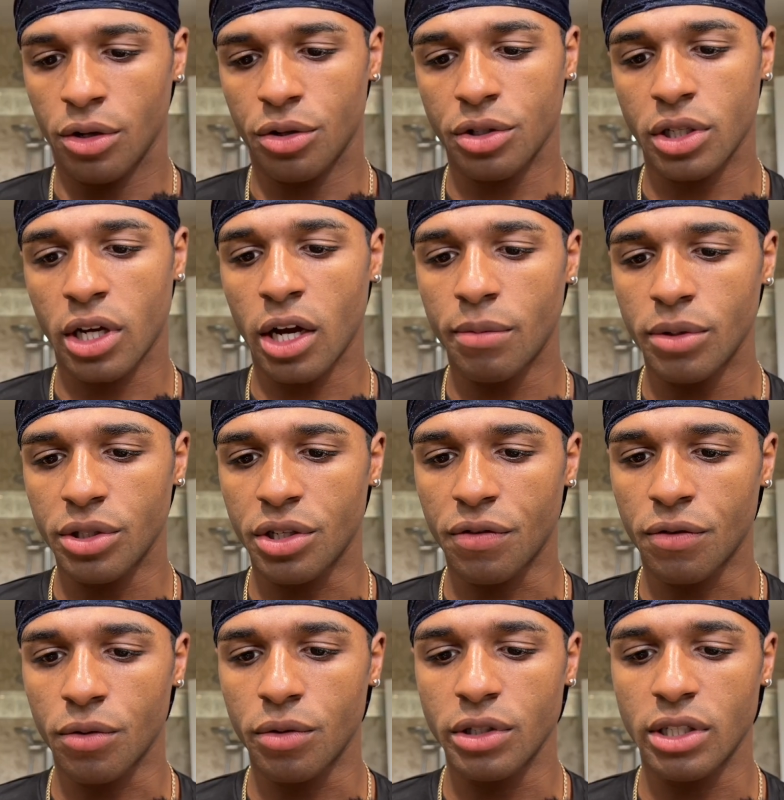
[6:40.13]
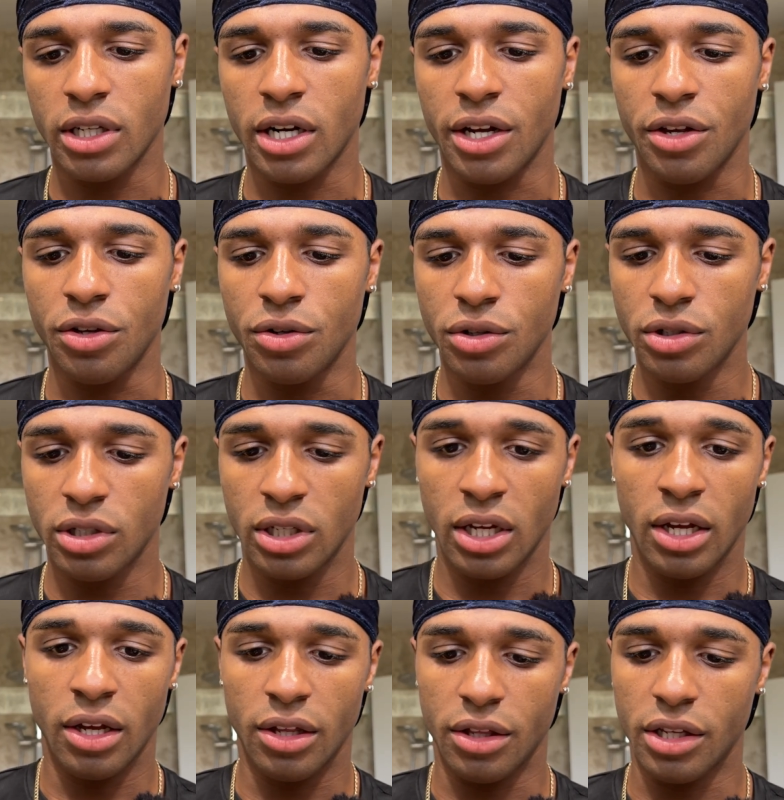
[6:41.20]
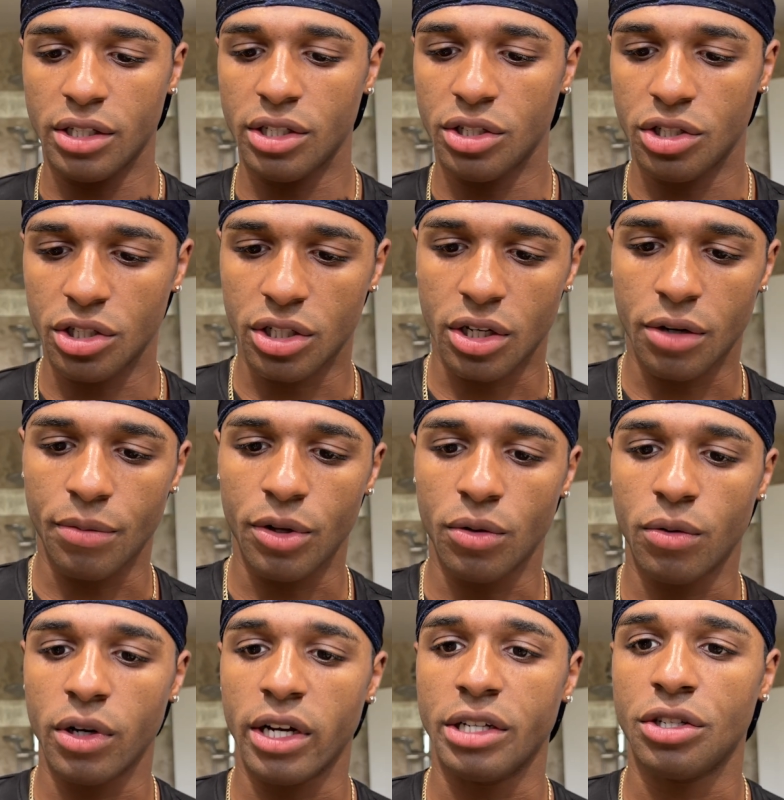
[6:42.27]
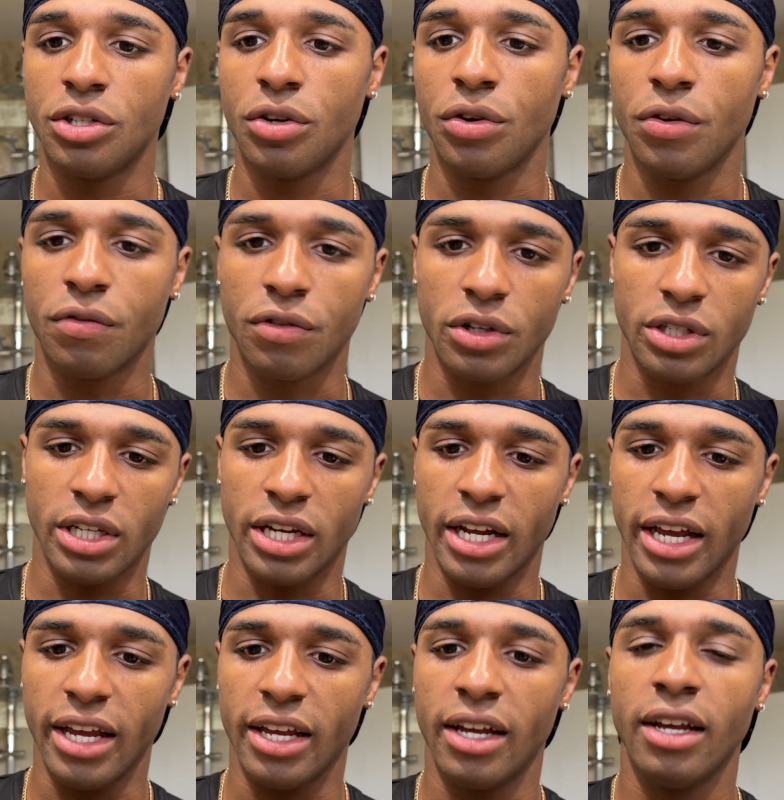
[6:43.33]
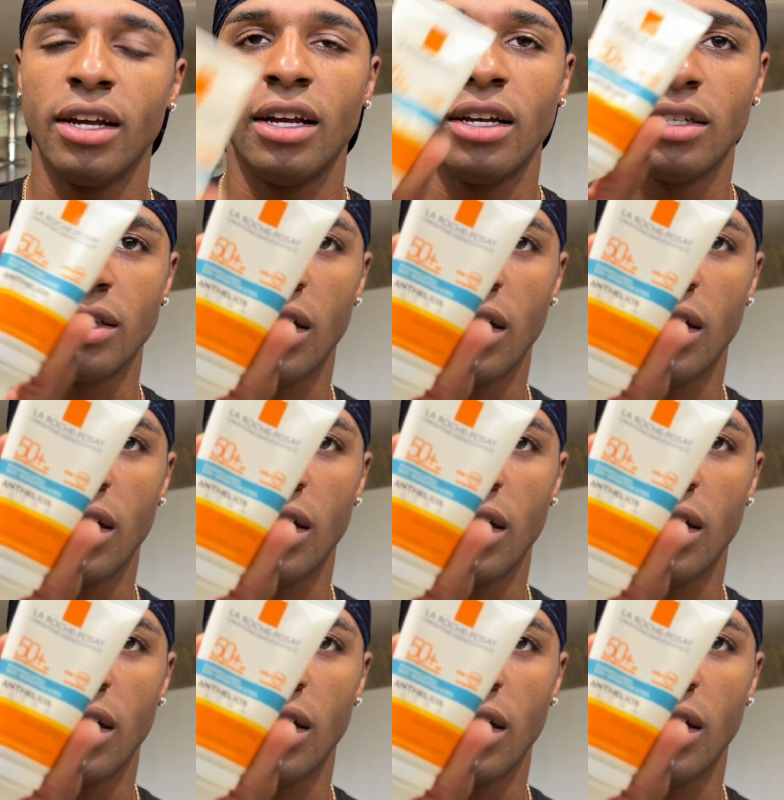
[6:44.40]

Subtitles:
There's a couple different ones that I use. This is just gonna be the one I show you for today. La